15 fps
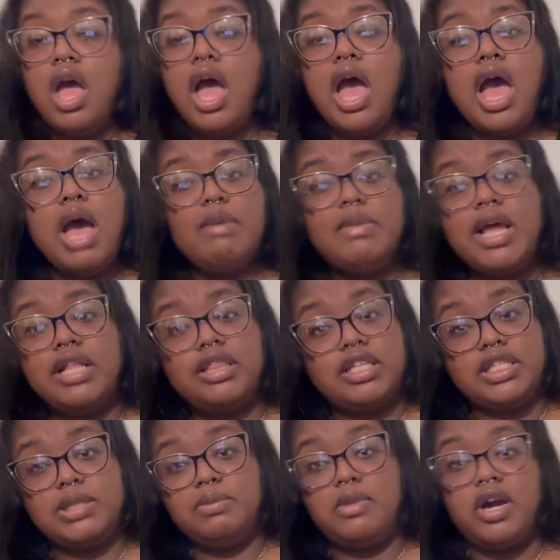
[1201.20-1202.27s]
I'm not the
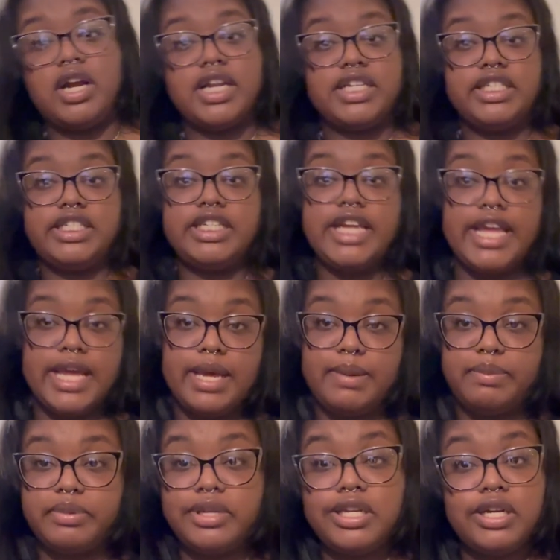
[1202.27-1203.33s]
smartest champ,
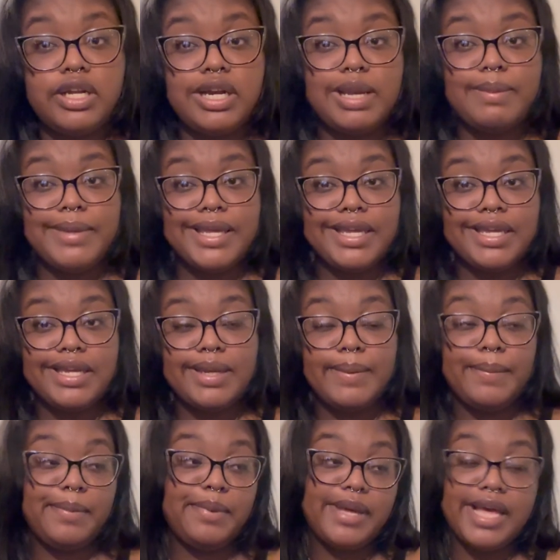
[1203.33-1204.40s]
you know what I mean?
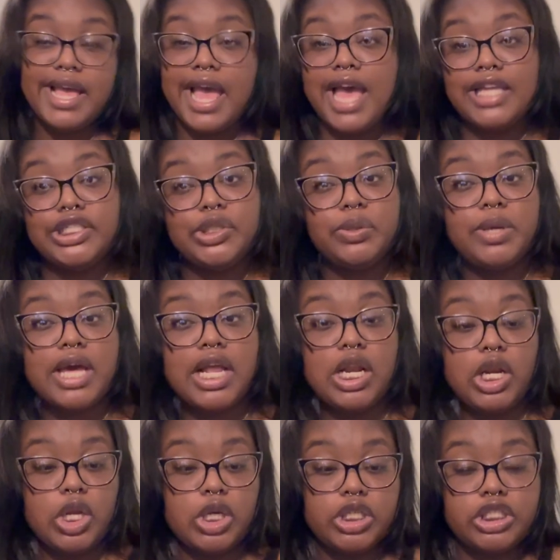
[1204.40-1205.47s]
But I do got a
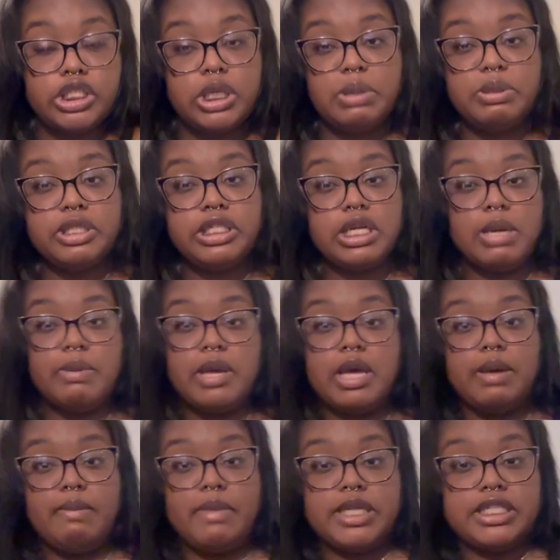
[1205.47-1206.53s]
little shum
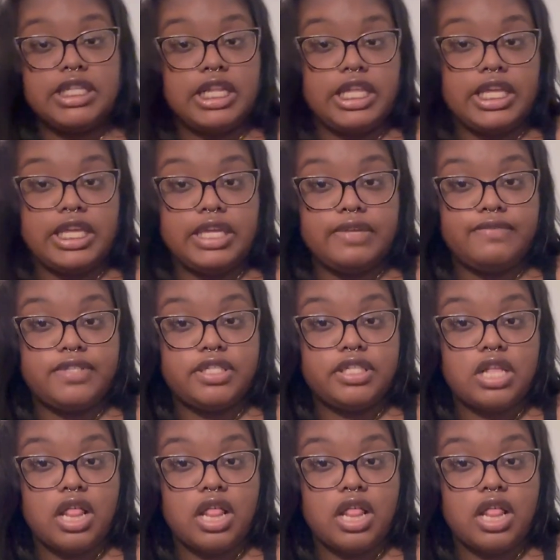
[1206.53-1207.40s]
up my sleeves.